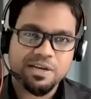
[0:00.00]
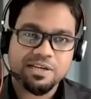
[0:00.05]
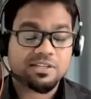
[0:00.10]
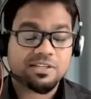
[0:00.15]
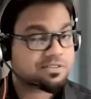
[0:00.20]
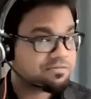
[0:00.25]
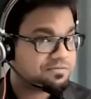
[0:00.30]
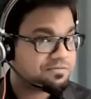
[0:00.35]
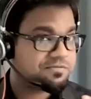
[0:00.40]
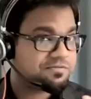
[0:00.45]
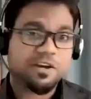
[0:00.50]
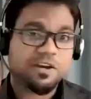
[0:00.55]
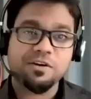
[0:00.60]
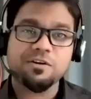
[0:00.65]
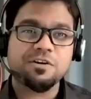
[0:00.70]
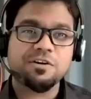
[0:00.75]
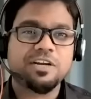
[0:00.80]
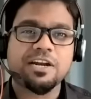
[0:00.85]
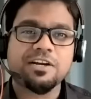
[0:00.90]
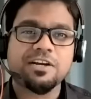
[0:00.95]
There's a very
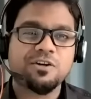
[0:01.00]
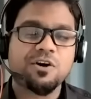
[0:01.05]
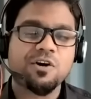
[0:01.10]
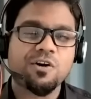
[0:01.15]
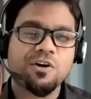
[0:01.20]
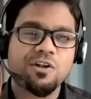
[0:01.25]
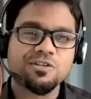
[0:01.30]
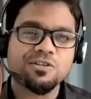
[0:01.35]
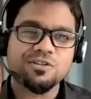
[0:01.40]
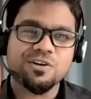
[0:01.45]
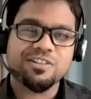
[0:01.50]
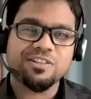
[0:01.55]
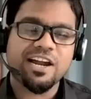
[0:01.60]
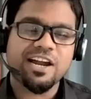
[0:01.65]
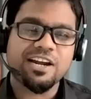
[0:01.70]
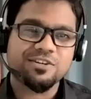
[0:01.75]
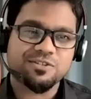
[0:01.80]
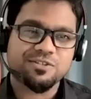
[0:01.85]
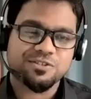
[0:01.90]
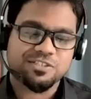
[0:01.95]
good TED talk also on
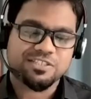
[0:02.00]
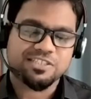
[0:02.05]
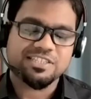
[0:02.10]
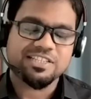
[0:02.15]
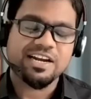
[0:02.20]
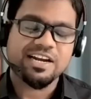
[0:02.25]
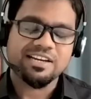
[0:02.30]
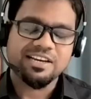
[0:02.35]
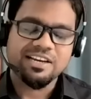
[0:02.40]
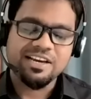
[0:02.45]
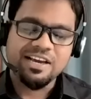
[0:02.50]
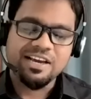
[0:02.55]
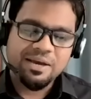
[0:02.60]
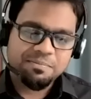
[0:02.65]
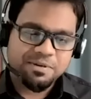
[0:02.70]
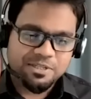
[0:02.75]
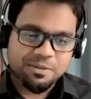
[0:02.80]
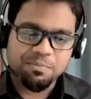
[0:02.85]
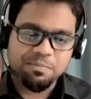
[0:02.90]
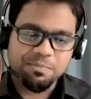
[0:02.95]
that. You should see that.
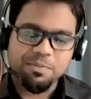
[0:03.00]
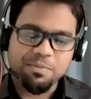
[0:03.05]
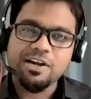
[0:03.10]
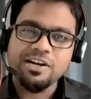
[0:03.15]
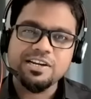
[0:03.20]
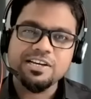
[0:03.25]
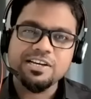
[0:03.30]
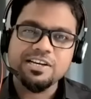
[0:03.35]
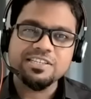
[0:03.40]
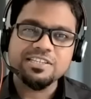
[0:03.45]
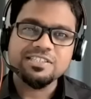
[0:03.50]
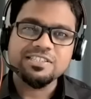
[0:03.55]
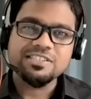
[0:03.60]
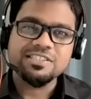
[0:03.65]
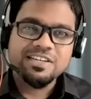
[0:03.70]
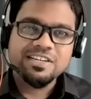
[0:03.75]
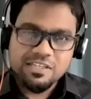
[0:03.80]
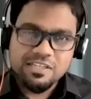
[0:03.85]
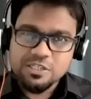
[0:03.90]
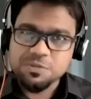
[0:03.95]
But the point is,
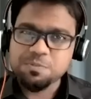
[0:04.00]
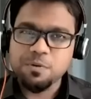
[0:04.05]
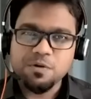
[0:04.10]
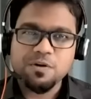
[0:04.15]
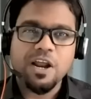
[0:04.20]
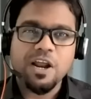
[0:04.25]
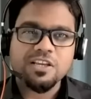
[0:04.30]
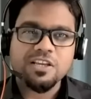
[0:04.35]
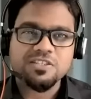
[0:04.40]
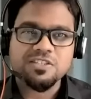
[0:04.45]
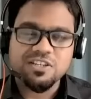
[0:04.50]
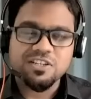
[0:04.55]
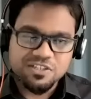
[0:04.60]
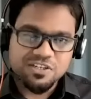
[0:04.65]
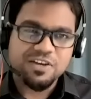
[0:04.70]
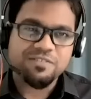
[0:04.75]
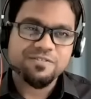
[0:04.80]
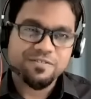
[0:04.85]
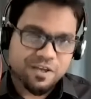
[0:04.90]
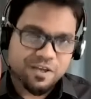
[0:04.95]
this procrastination
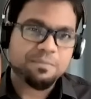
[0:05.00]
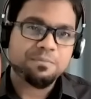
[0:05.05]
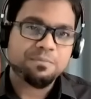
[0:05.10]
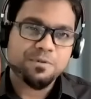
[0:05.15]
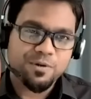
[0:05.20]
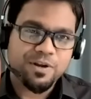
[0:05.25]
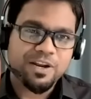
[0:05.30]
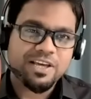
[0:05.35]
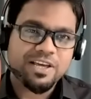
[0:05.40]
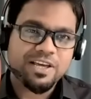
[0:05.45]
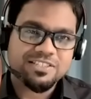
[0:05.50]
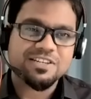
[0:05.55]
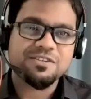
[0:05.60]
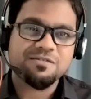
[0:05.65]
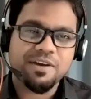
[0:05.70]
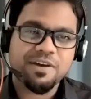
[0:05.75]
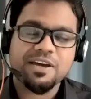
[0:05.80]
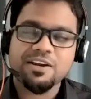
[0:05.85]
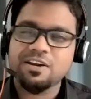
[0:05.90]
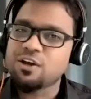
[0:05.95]
has come to an extent
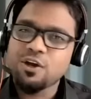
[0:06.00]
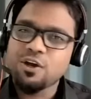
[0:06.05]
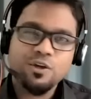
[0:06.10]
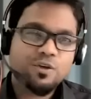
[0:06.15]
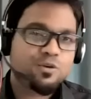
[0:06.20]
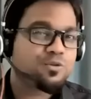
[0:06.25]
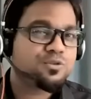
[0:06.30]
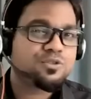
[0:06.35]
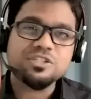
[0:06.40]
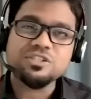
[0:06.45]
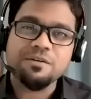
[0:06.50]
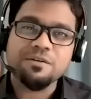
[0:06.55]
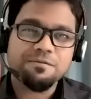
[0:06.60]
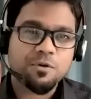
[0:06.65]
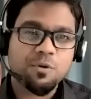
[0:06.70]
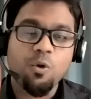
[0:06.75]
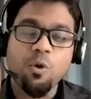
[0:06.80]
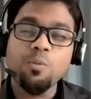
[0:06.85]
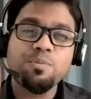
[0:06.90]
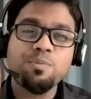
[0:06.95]
where you just have to
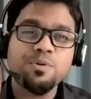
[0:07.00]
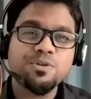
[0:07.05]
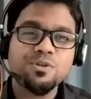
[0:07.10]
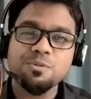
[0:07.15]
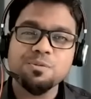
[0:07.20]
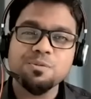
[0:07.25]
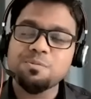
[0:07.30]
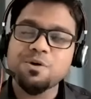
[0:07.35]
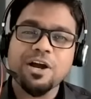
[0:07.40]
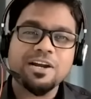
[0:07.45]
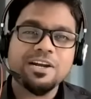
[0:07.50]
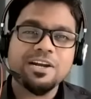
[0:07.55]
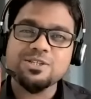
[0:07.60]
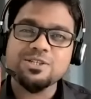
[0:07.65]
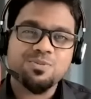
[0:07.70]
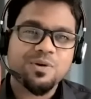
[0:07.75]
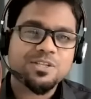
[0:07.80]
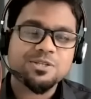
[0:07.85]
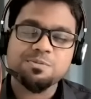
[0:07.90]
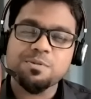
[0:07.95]
open the book at
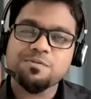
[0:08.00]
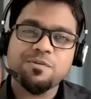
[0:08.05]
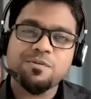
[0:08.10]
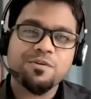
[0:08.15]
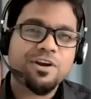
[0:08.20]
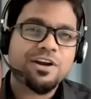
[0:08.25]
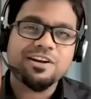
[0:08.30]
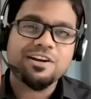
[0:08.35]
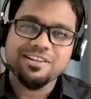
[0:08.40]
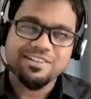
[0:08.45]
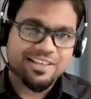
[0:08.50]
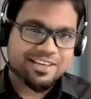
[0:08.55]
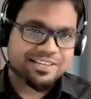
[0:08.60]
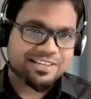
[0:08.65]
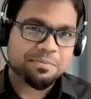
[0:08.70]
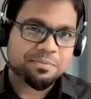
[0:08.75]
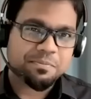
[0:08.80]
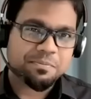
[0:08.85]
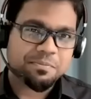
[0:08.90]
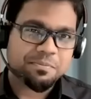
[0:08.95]
least once before entering the
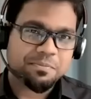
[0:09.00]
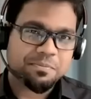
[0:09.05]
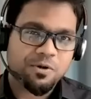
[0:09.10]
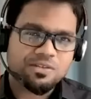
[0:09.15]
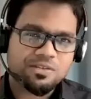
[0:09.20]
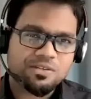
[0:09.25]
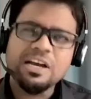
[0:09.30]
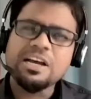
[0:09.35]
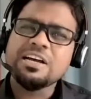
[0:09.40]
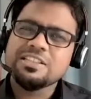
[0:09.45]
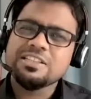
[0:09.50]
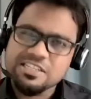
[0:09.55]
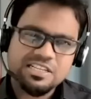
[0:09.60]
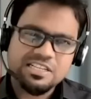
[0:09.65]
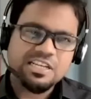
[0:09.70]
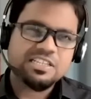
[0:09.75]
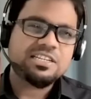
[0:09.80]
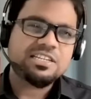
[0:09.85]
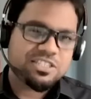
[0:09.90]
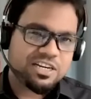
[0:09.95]
exam hall. This
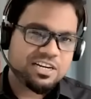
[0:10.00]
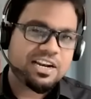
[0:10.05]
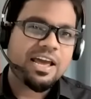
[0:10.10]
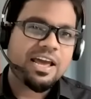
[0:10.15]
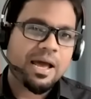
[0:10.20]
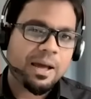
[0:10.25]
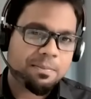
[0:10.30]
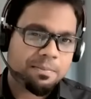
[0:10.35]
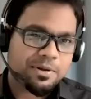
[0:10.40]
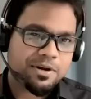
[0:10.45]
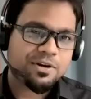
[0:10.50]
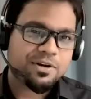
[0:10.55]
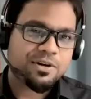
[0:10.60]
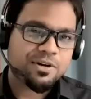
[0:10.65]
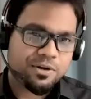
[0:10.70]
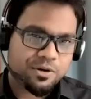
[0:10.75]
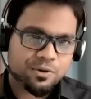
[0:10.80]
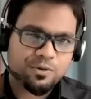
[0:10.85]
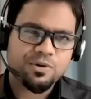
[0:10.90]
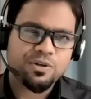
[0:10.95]
doesn't generally happen
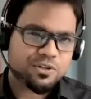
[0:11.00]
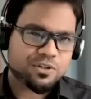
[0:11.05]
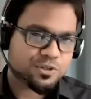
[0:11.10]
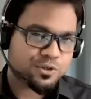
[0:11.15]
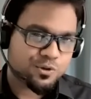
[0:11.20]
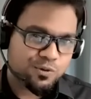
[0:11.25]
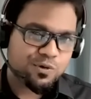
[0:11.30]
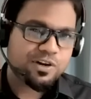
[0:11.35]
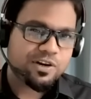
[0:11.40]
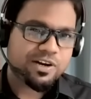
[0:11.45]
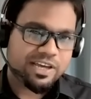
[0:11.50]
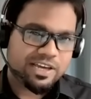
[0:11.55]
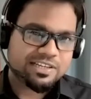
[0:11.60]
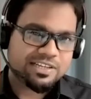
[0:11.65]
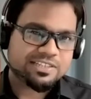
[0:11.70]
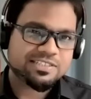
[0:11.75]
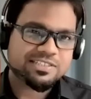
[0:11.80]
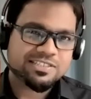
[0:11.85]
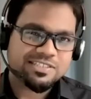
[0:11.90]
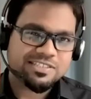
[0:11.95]
during the school
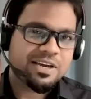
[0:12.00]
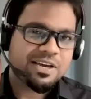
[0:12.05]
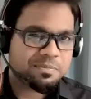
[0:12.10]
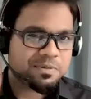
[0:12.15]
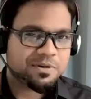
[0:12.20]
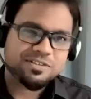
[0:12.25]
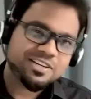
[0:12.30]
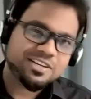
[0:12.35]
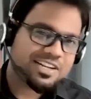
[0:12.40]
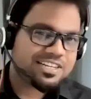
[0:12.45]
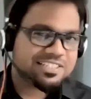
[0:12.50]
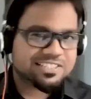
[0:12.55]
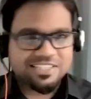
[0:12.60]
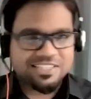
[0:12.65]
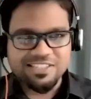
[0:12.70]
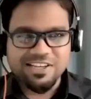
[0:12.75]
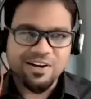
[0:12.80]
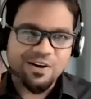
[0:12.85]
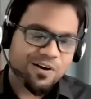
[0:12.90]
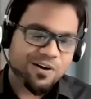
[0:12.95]
days because the teachers
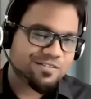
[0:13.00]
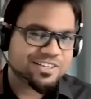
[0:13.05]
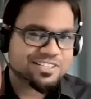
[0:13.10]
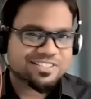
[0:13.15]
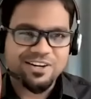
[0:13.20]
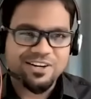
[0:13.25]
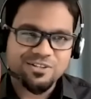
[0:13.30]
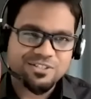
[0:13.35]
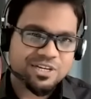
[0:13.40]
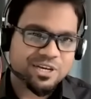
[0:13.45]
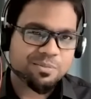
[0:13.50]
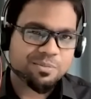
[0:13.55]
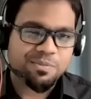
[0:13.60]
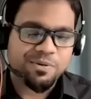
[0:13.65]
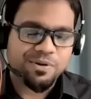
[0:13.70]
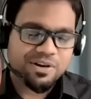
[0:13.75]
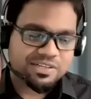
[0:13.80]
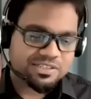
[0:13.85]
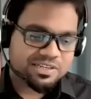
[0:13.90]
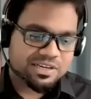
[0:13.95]
are always there to check up
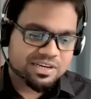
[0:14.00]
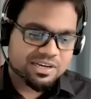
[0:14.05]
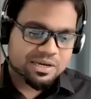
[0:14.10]
on us.